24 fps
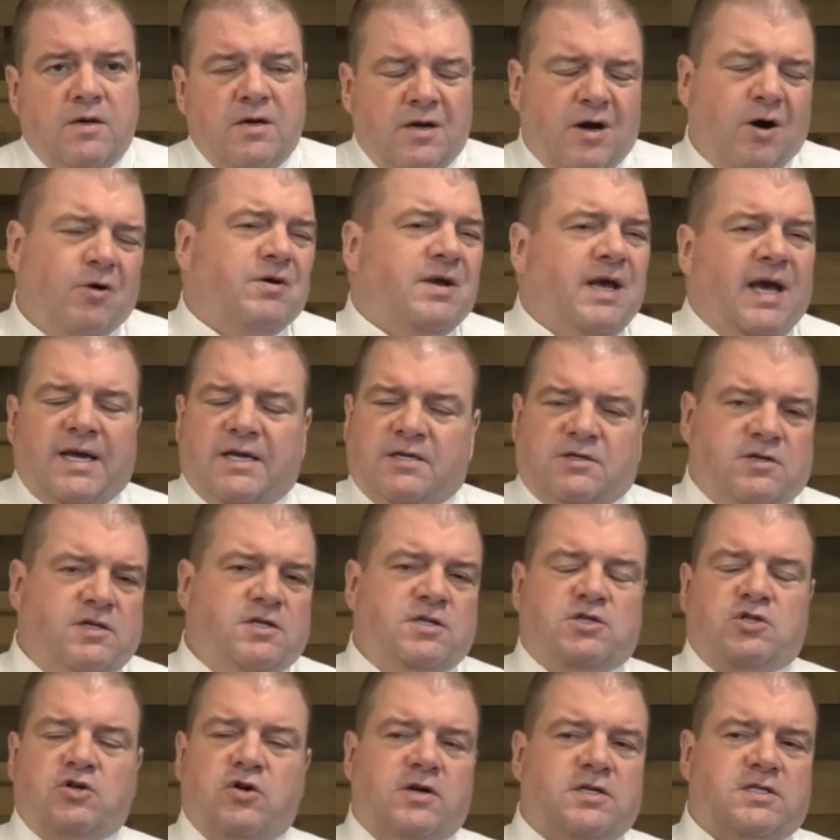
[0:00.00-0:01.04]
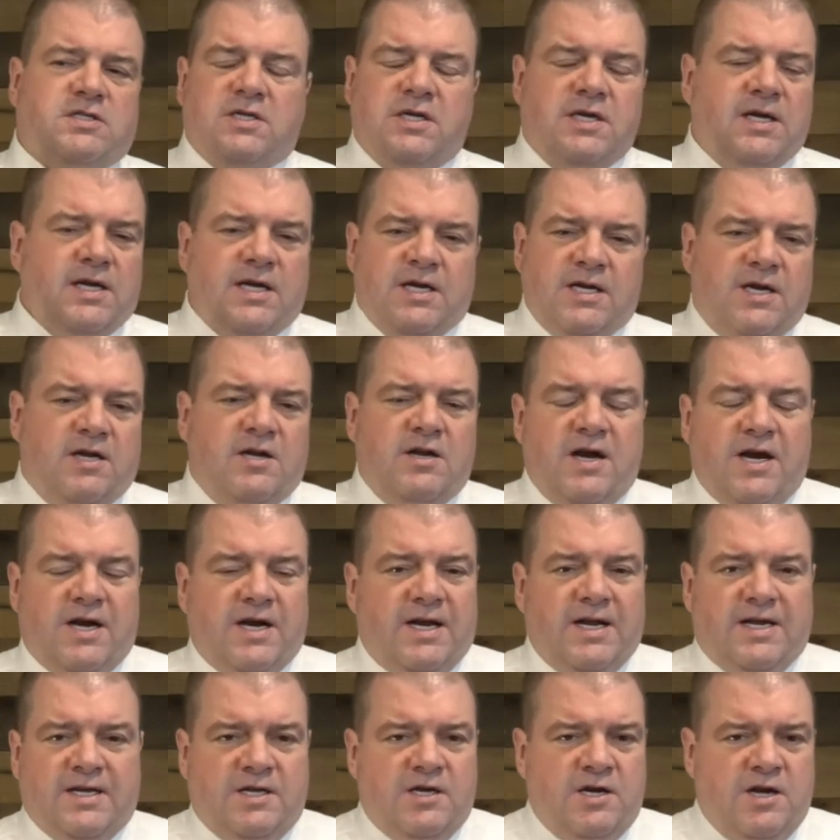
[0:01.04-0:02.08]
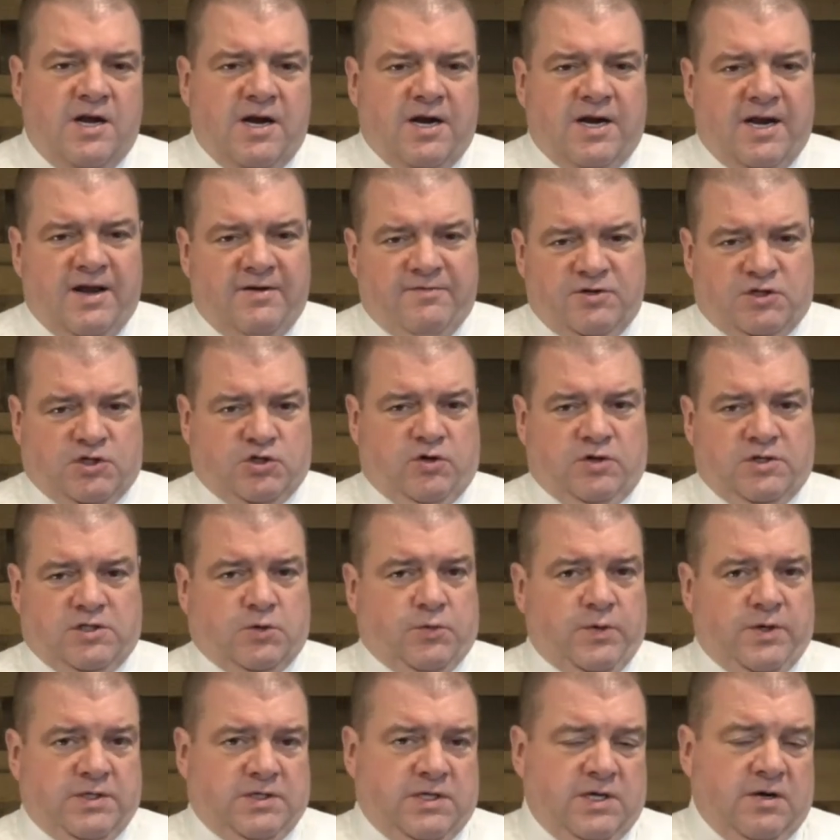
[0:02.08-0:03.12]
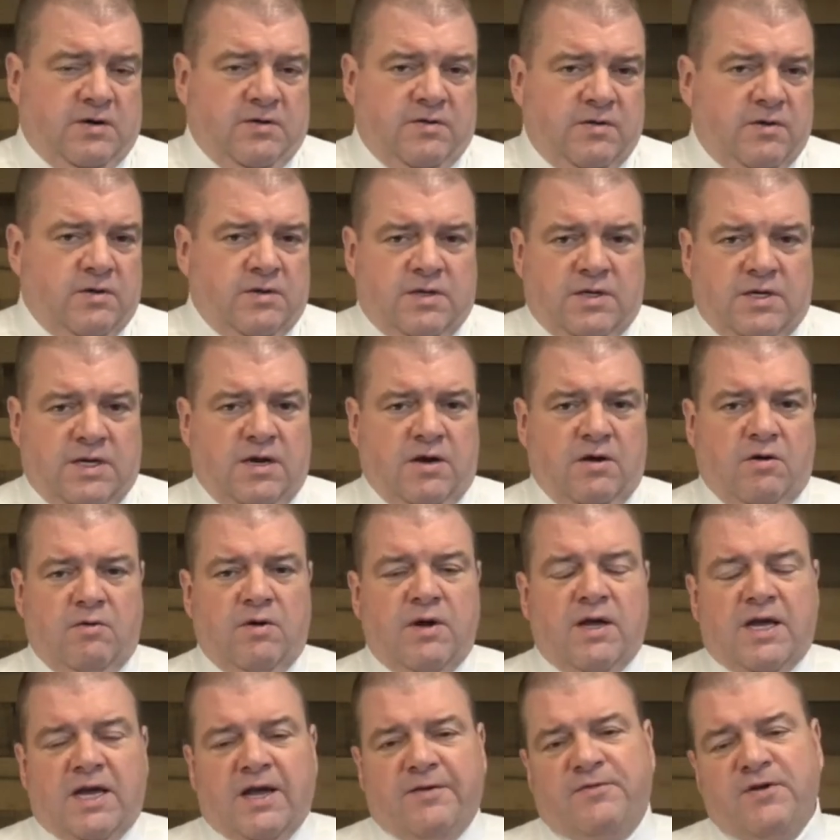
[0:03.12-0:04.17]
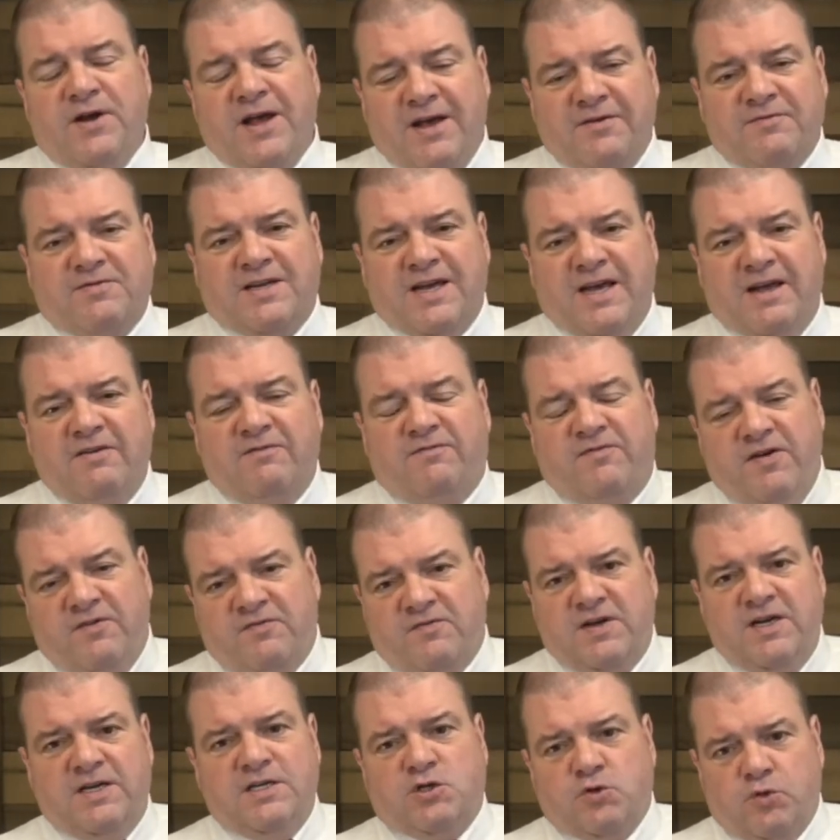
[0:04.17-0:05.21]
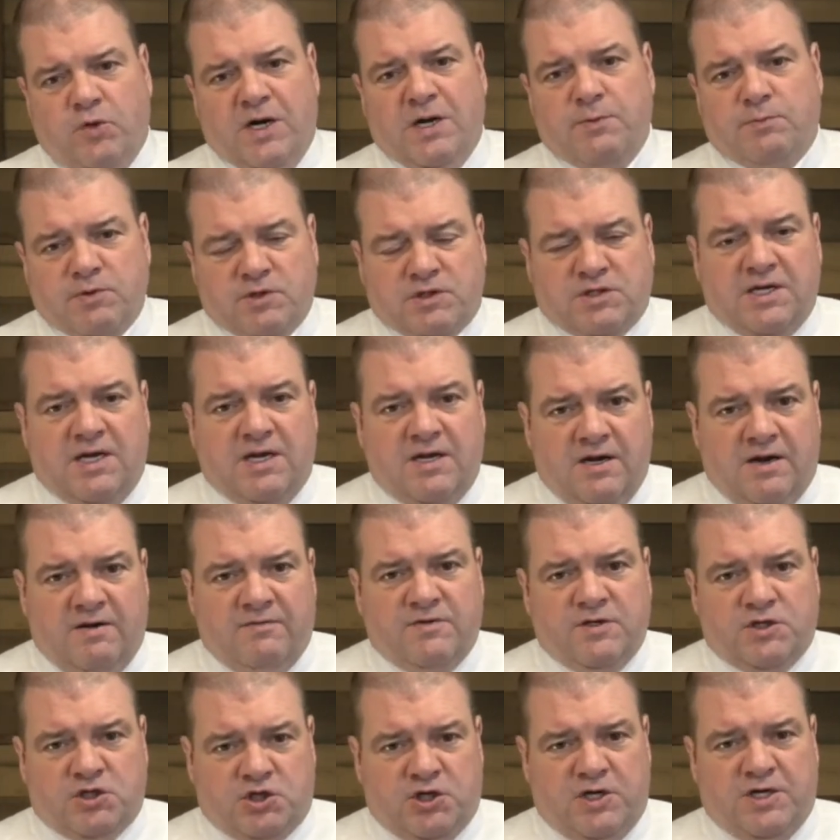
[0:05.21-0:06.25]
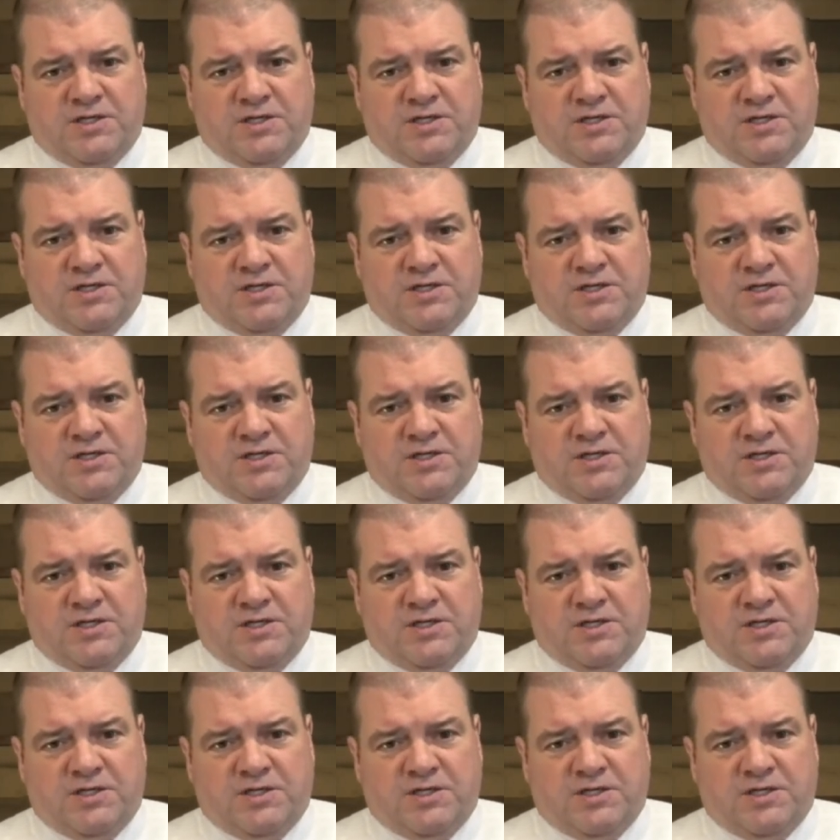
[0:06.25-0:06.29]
Okay, so the shorts, you're not going to have a short squeeze here. You know, if you have 10, 15, 20% of the shares